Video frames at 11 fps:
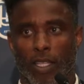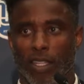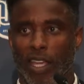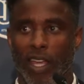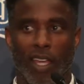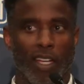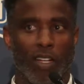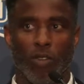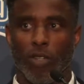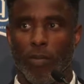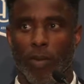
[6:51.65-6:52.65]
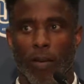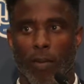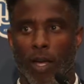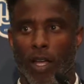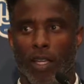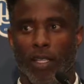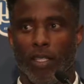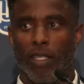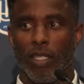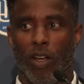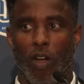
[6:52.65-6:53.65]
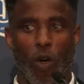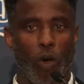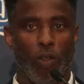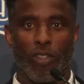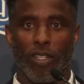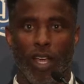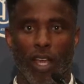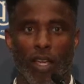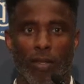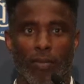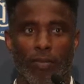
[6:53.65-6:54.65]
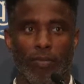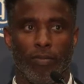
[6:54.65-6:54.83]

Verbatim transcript: That echoed in my mind all the time.